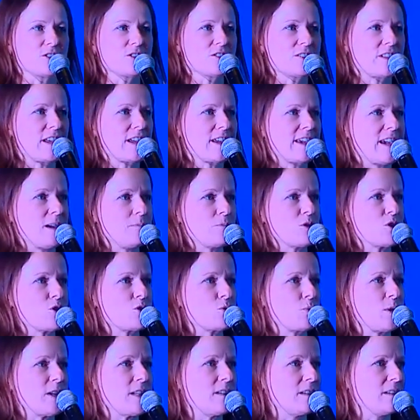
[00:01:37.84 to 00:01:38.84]
they came to
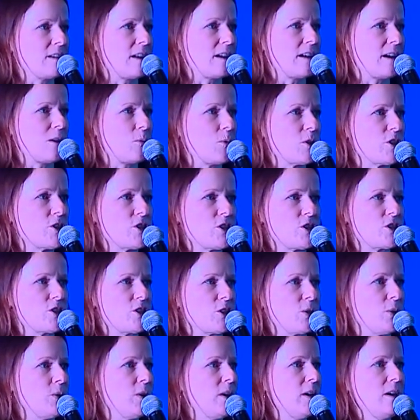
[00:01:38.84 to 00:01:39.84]
Sweden and I wanted
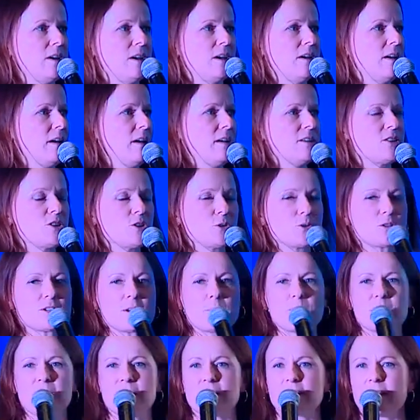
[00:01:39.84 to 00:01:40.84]
to do
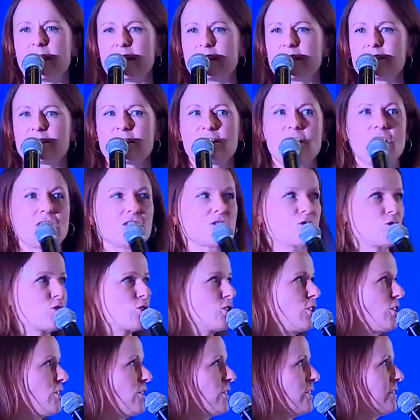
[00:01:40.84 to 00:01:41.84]
something nice
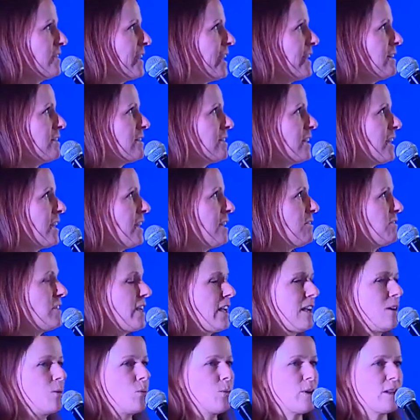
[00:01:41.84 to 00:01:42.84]
cultural in the
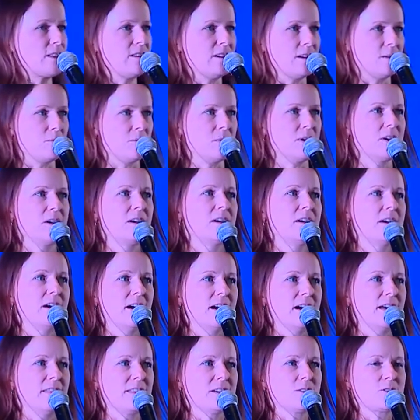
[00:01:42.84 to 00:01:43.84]
evening with them.
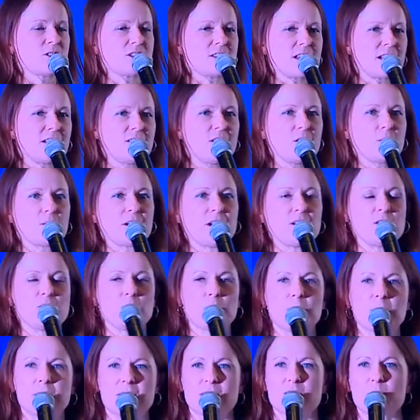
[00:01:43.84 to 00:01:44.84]
And they would say, no, can you
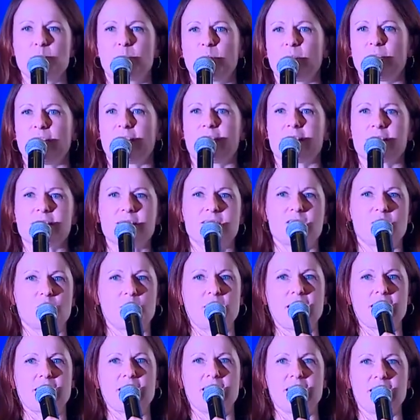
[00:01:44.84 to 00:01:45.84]
please bring us to
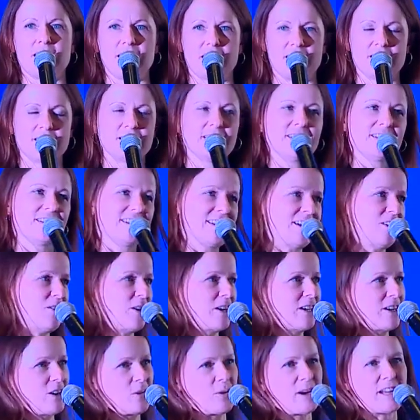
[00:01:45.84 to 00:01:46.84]
IKEA? Now I
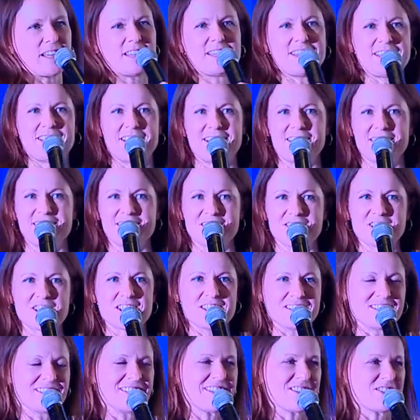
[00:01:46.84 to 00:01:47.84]
know IKEA is
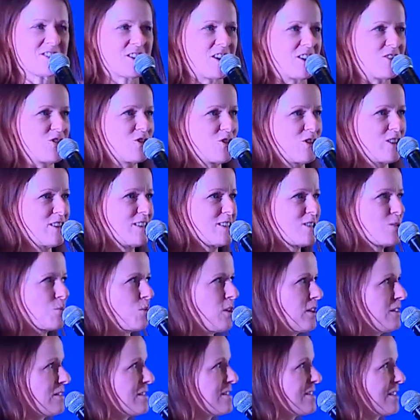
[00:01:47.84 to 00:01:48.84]
in this country as
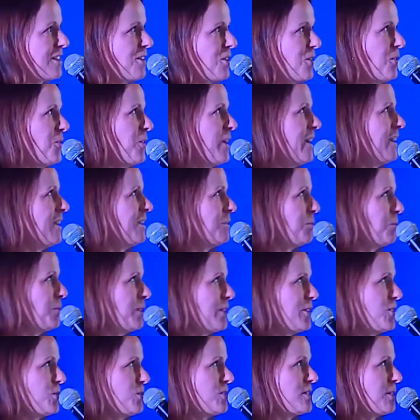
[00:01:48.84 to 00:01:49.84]
well, so we'll
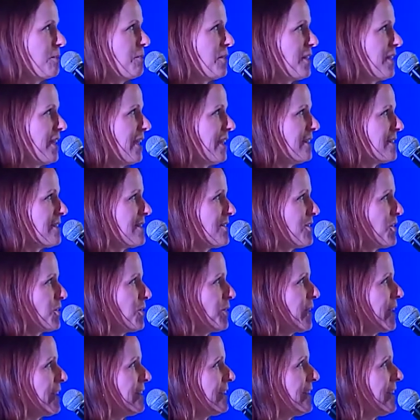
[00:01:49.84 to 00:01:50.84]
do something else
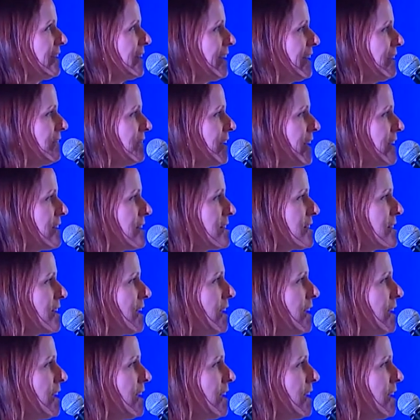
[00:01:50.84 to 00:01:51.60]
during the evenings.